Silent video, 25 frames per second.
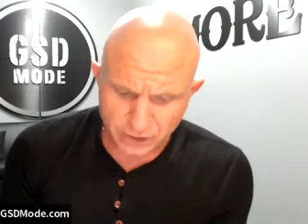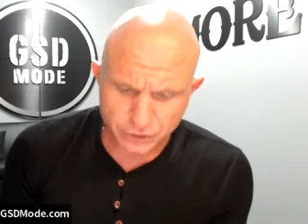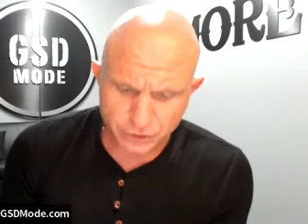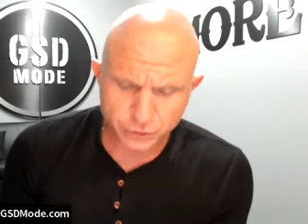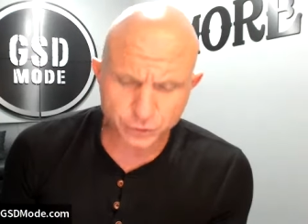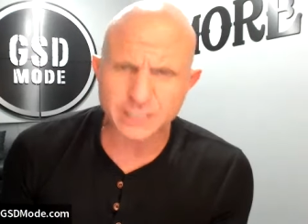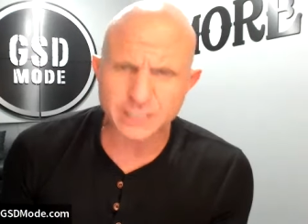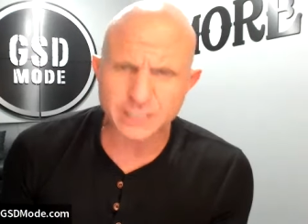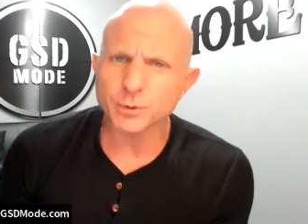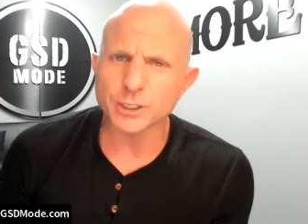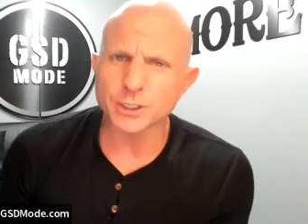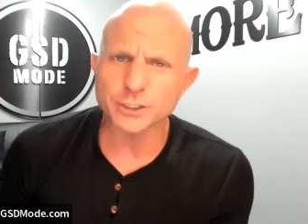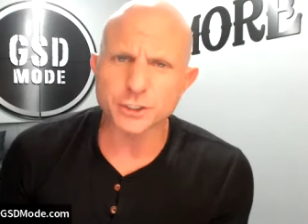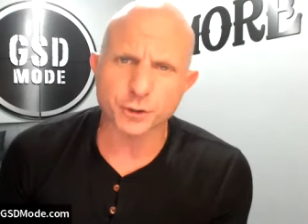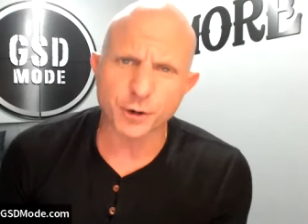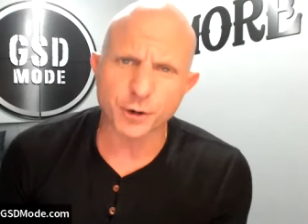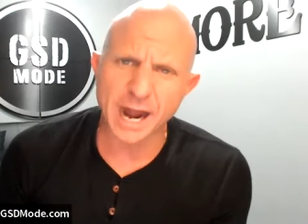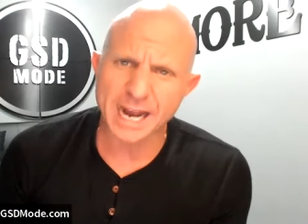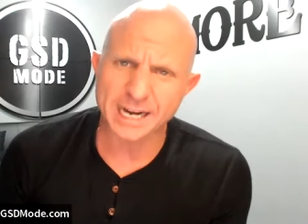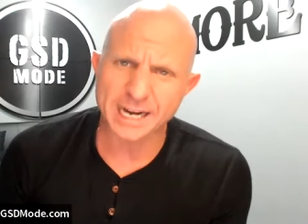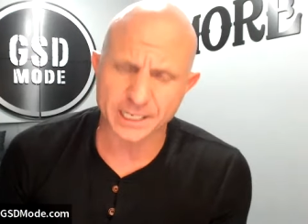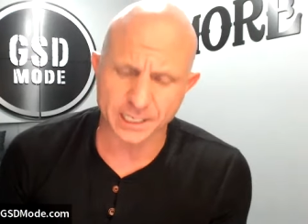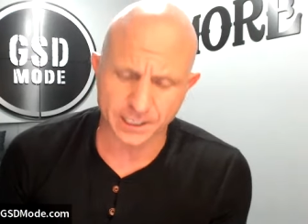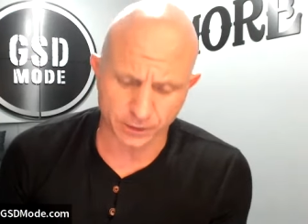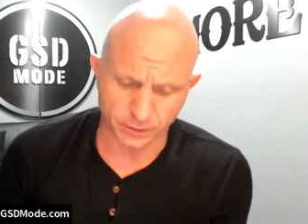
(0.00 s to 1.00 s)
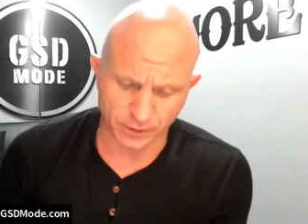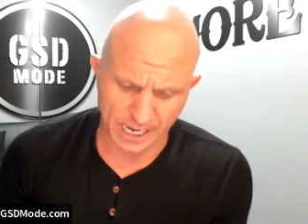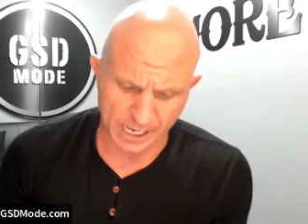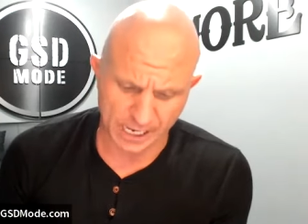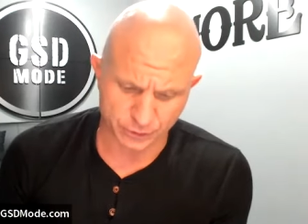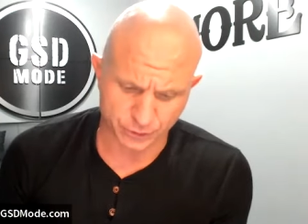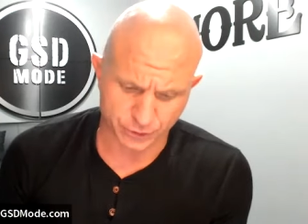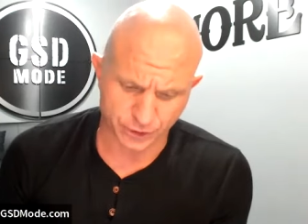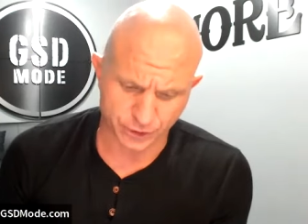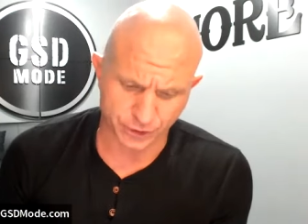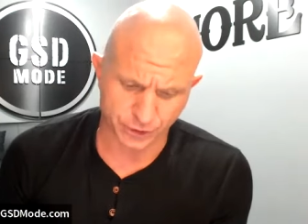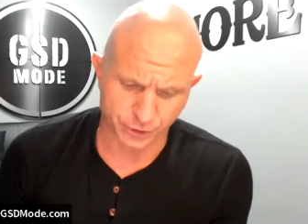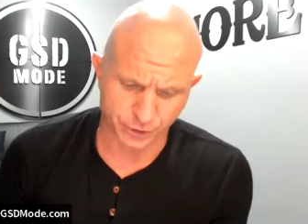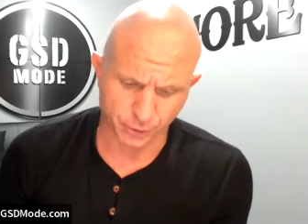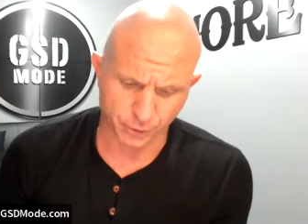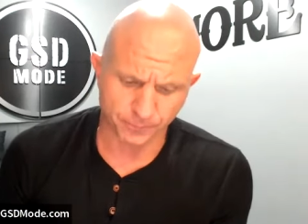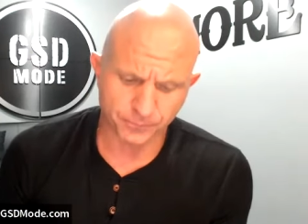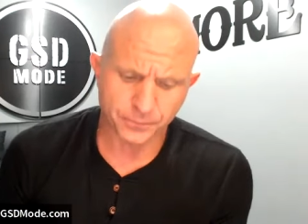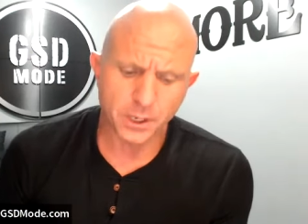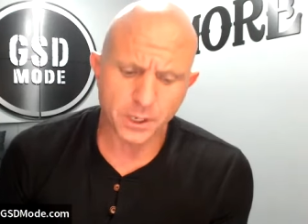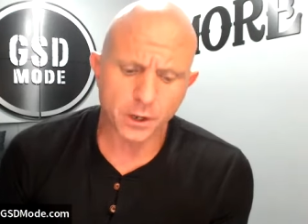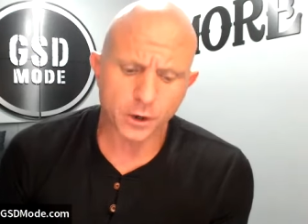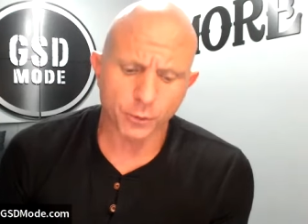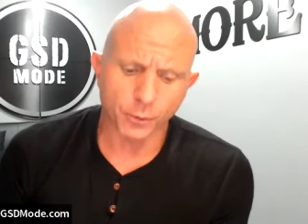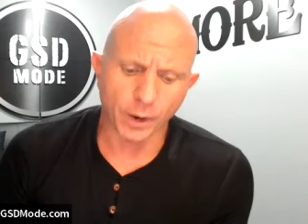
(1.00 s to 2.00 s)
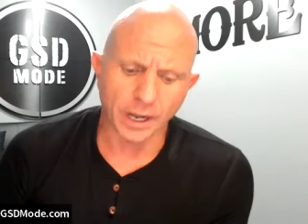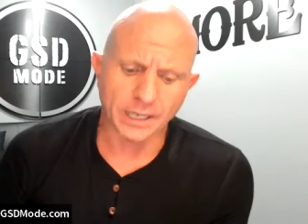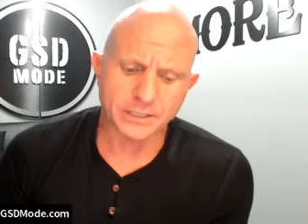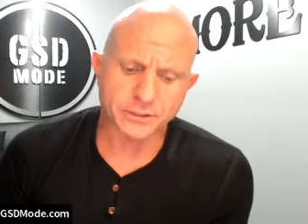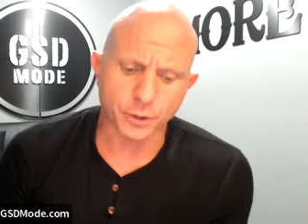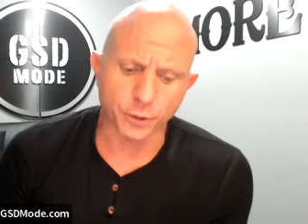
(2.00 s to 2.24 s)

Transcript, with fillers: so that's what tracking allows you to do, right?